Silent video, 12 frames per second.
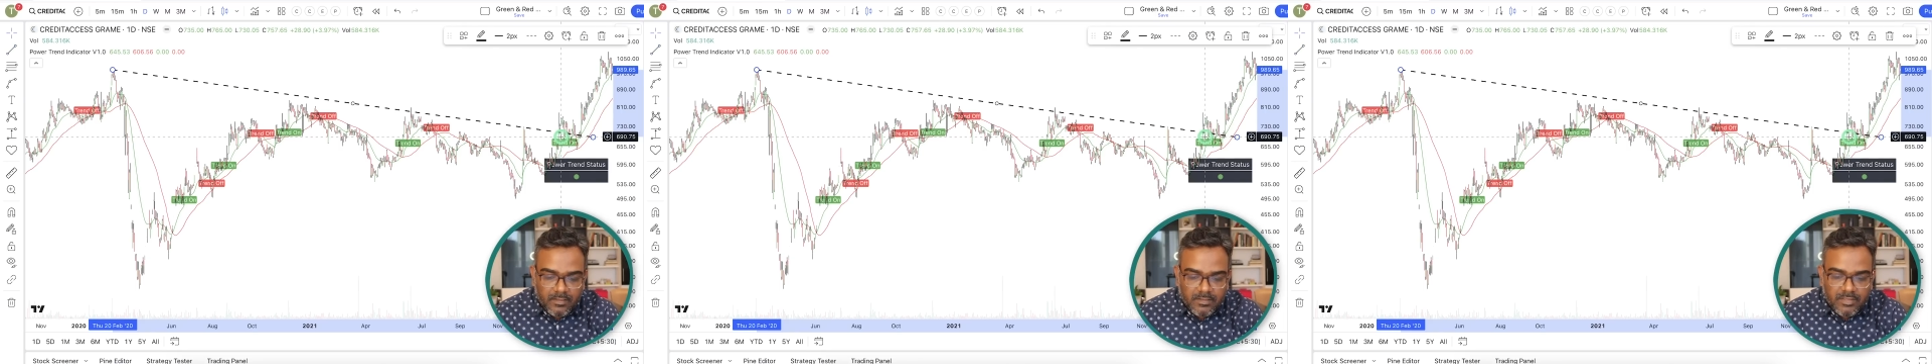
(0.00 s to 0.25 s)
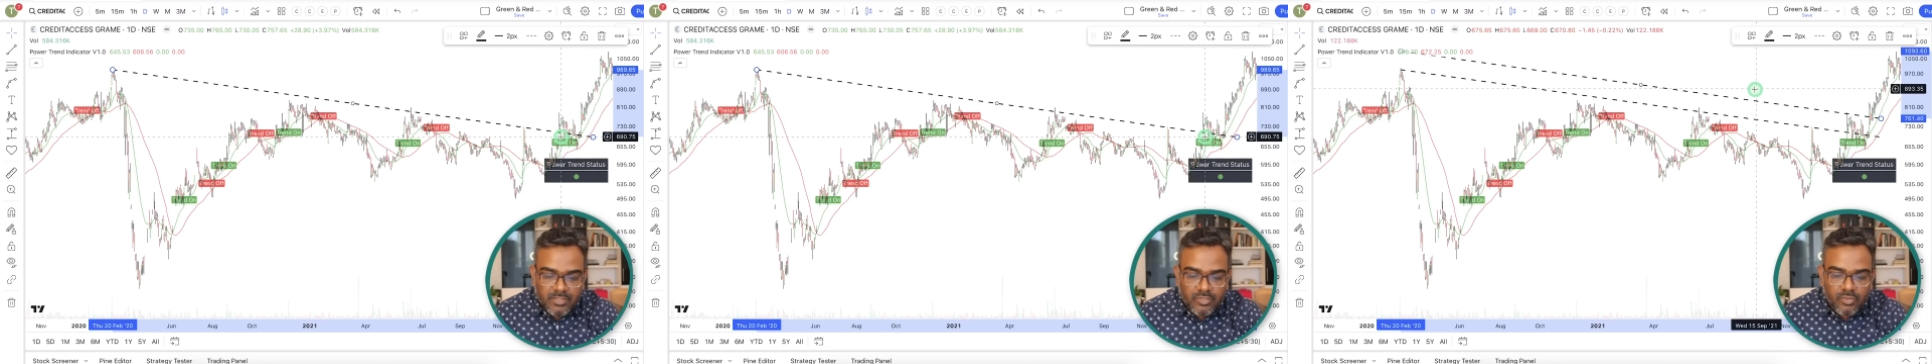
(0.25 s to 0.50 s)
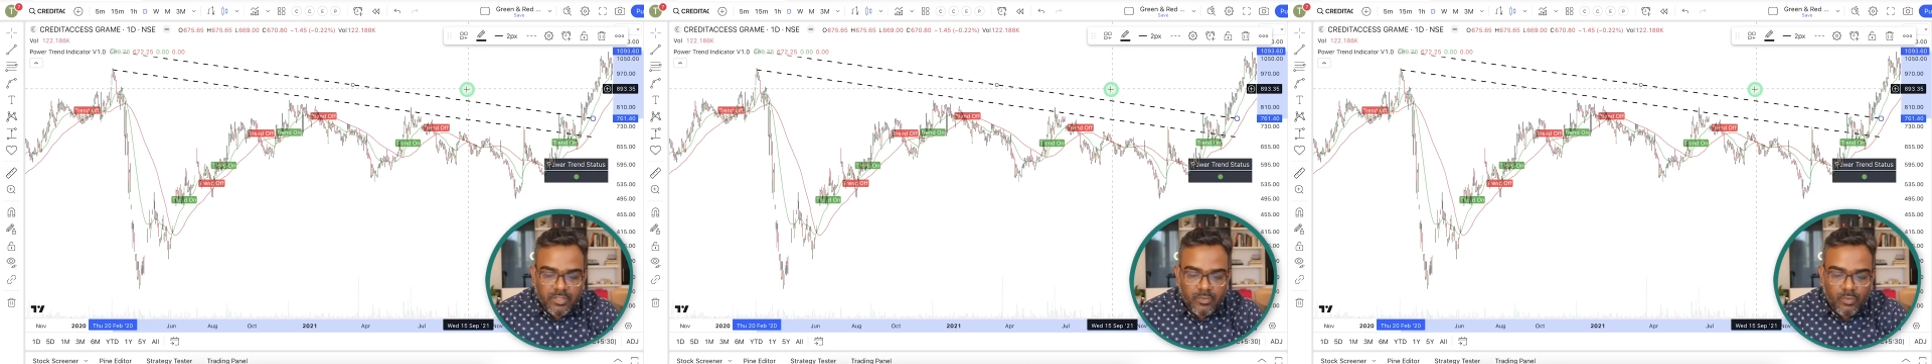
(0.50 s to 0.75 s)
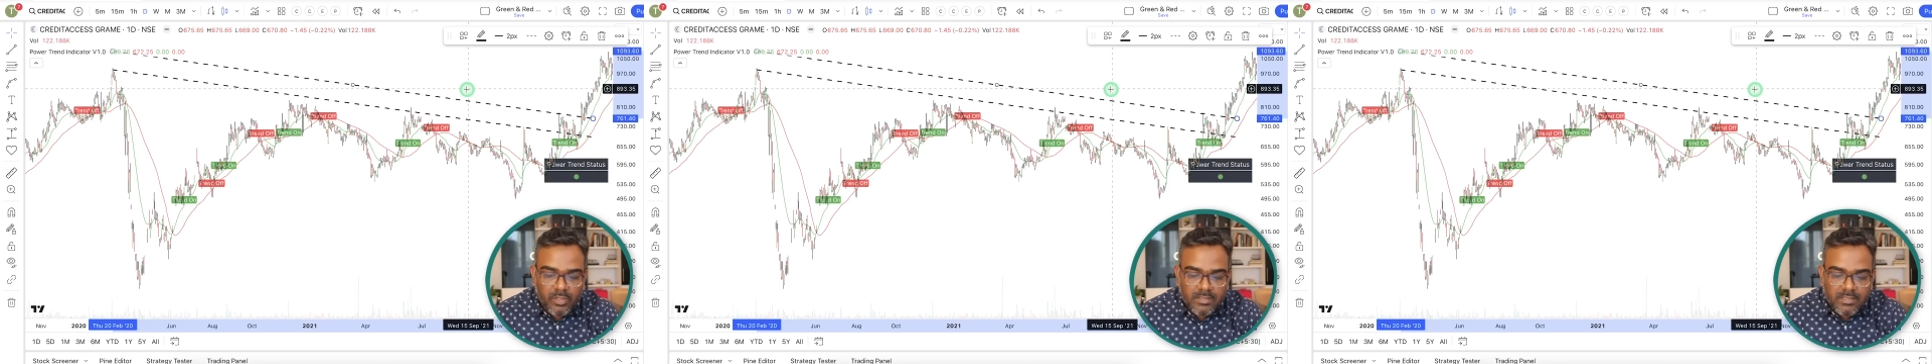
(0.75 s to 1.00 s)
just to show you
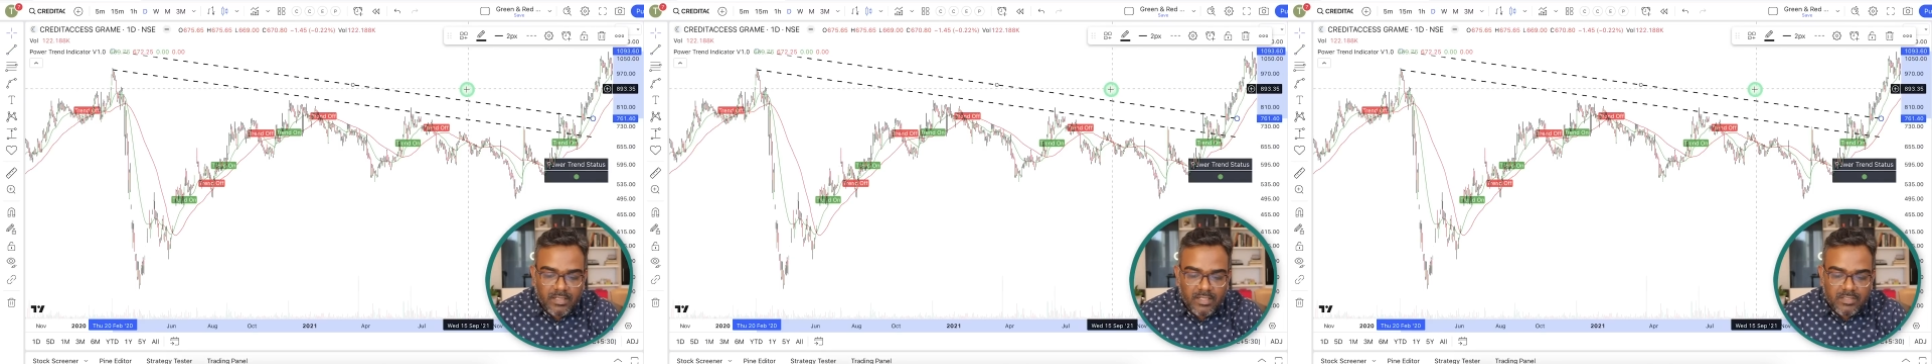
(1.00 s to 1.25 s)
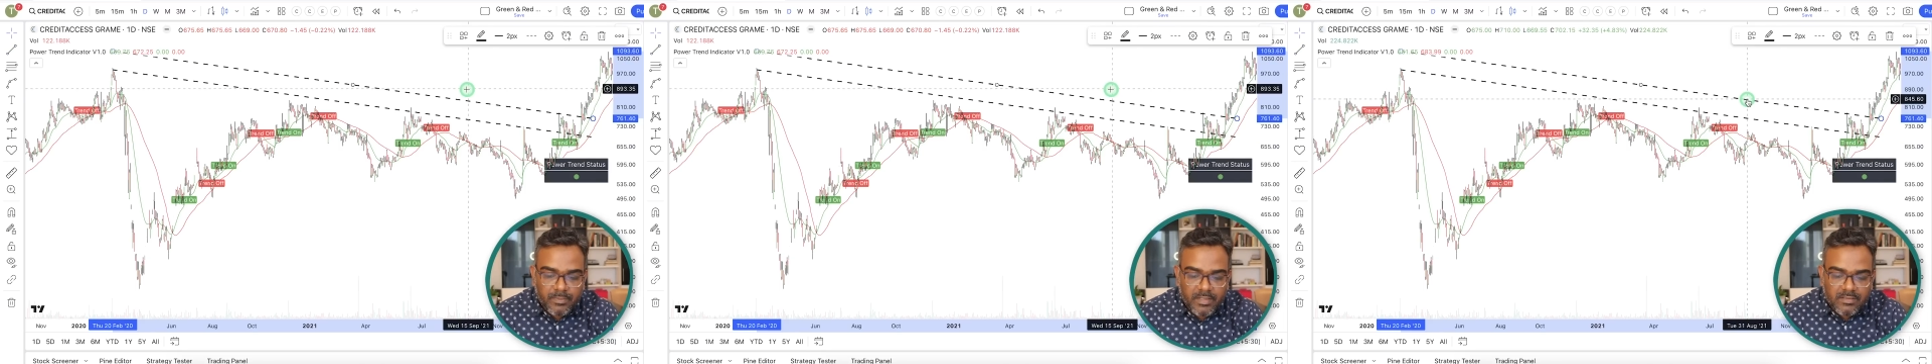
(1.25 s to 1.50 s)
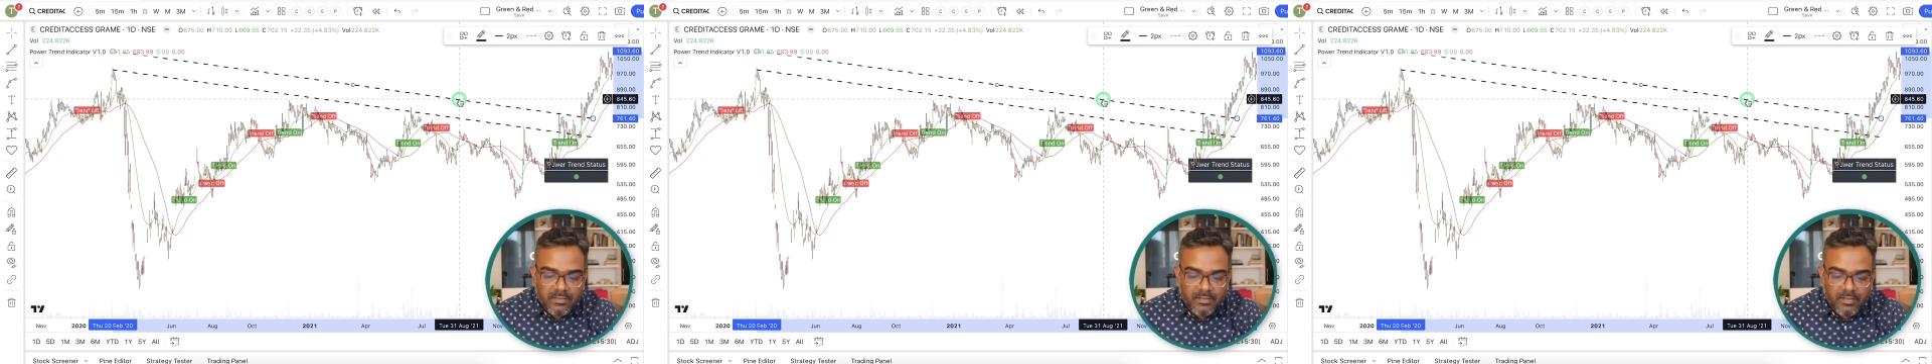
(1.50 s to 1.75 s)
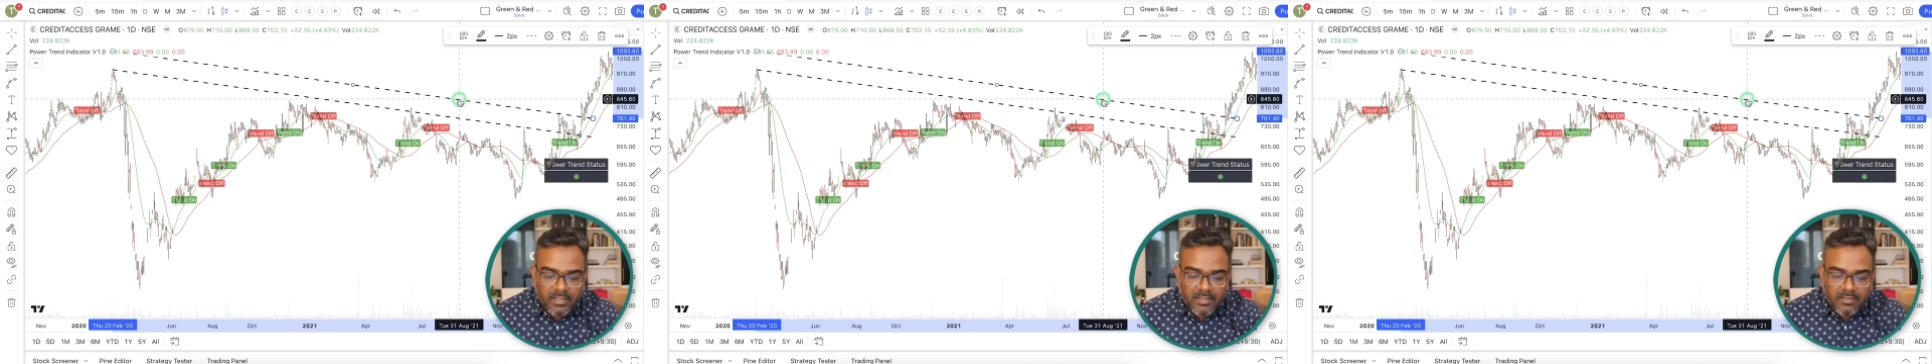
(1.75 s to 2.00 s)
what is a large base,
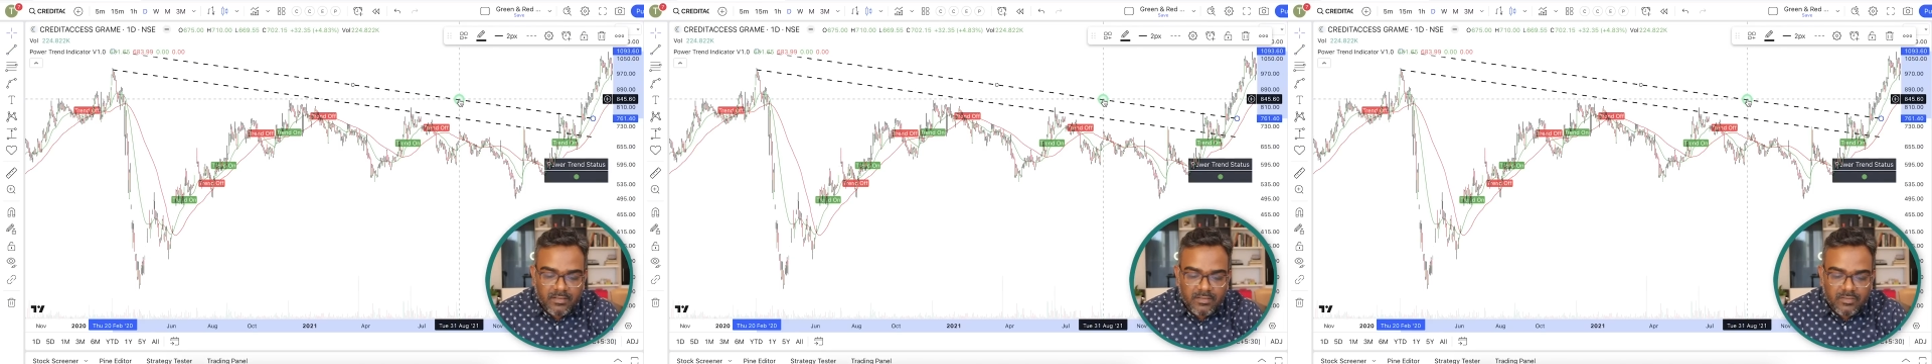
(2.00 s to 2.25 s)
right?